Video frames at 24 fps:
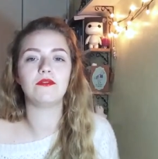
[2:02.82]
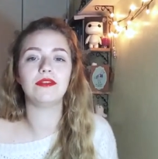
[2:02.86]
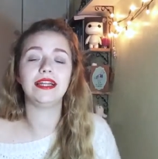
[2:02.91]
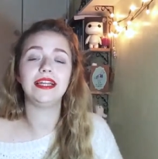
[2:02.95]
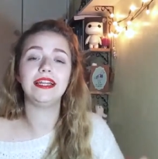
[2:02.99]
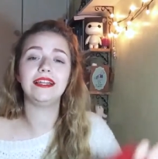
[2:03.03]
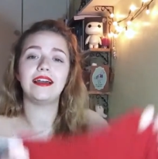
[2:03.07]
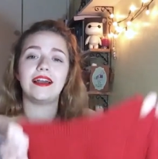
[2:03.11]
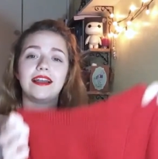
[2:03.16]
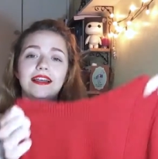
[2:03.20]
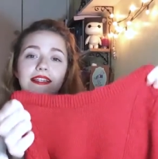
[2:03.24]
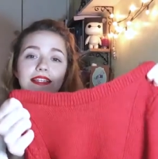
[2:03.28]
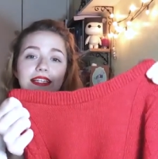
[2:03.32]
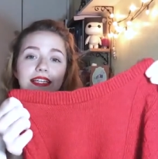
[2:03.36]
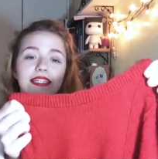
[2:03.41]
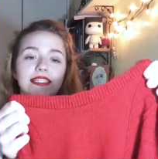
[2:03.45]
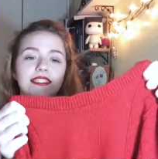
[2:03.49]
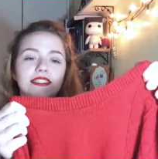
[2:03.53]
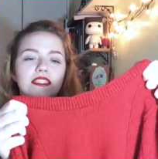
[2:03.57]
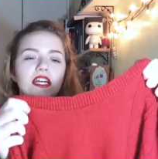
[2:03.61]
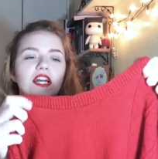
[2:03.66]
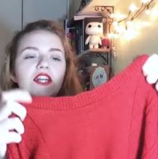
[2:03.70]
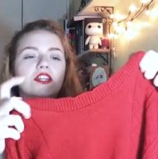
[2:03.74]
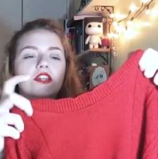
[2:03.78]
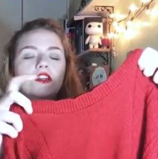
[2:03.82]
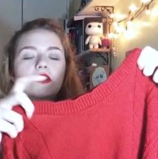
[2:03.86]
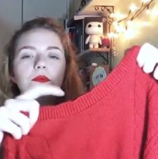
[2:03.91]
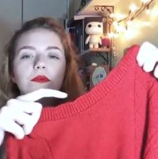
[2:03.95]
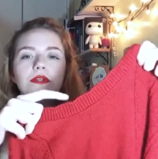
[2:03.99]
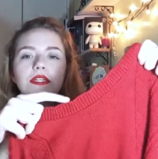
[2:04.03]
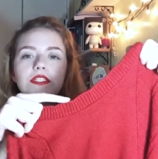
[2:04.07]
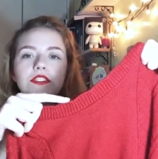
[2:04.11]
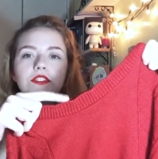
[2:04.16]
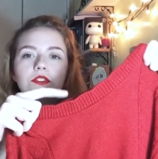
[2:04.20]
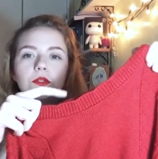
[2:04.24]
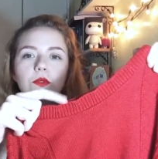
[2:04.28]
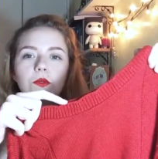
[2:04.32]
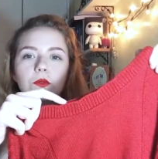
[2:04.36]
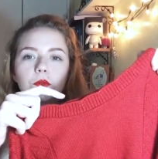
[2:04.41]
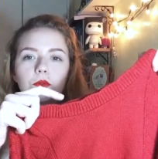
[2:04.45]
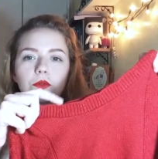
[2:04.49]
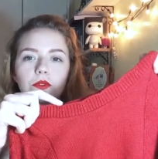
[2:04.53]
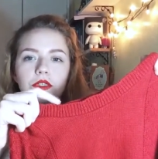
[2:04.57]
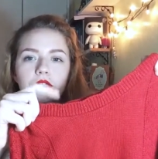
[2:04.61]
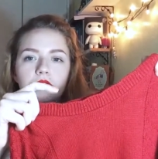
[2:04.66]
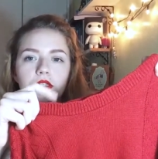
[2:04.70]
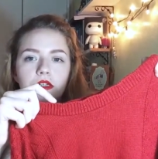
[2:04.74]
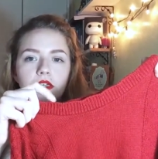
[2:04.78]
I really like this. I don't know what it's
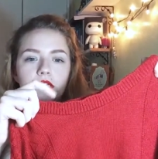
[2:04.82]
called.